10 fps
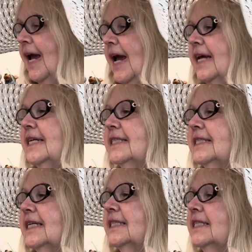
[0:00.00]
And it
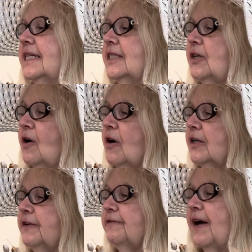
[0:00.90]
says, it's
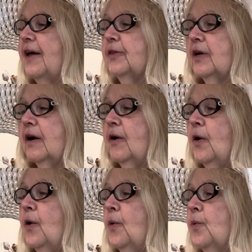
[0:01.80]
hard to find the
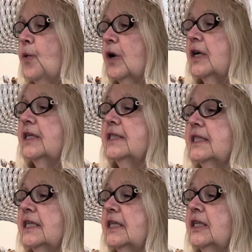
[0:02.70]

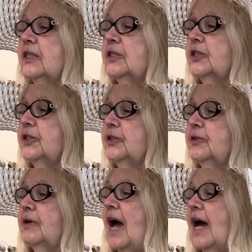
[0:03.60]
words
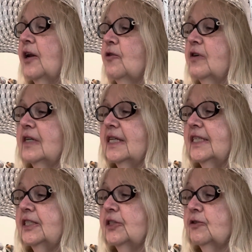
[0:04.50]
to adequately
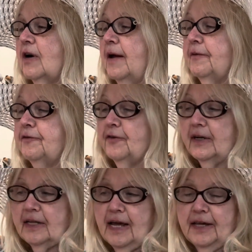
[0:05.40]
describe a
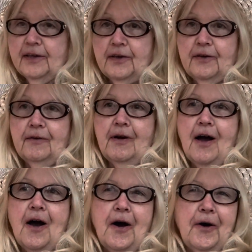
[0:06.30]
friend like you?
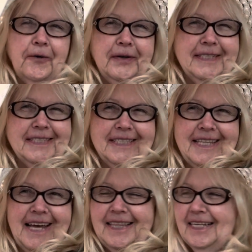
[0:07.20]
Oh, isn't
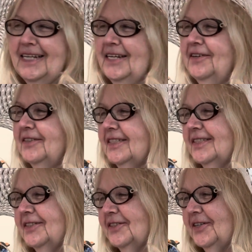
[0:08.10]
that the cutest
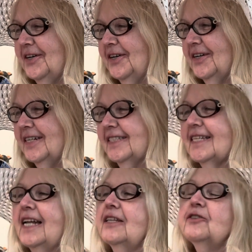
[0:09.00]
little card? It's
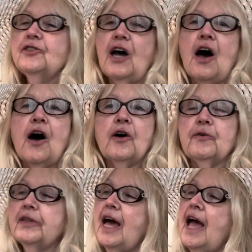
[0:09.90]
got a little dog
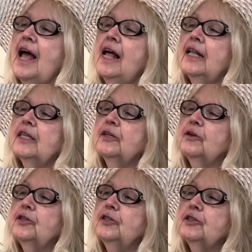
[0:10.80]
with a
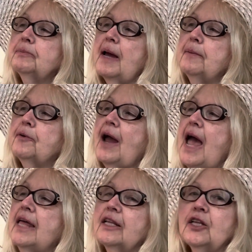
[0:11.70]
little newspaper
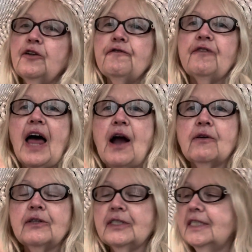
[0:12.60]
hat and a little
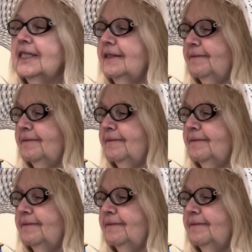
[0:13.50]
flowers in it.